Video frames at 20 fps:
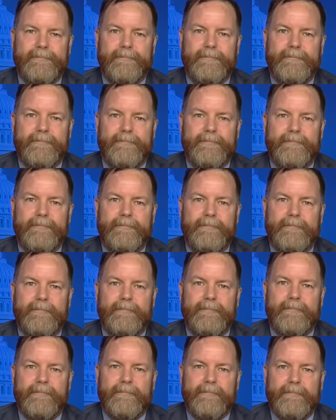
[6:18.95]

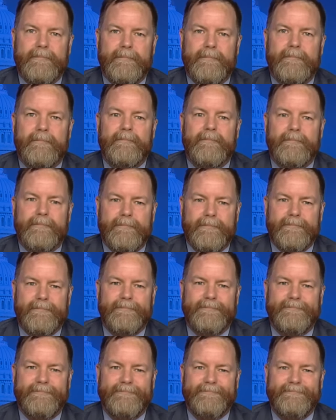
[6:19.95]

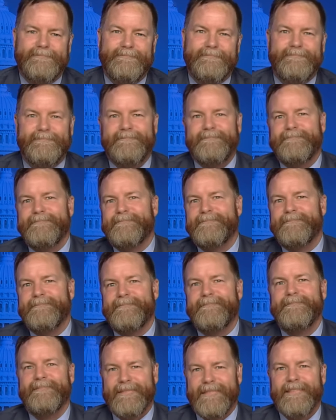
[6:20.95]

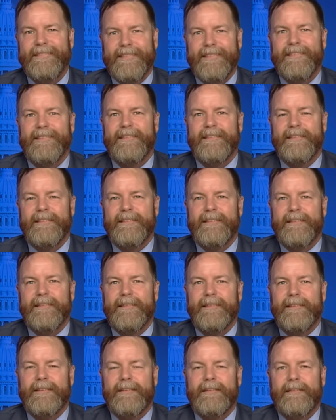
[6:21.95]

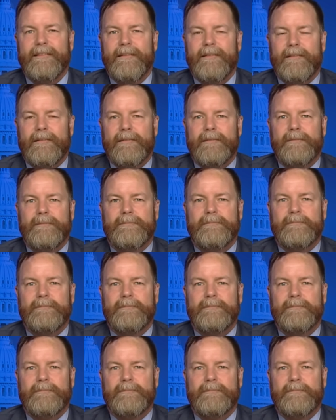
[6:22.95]
[no speech]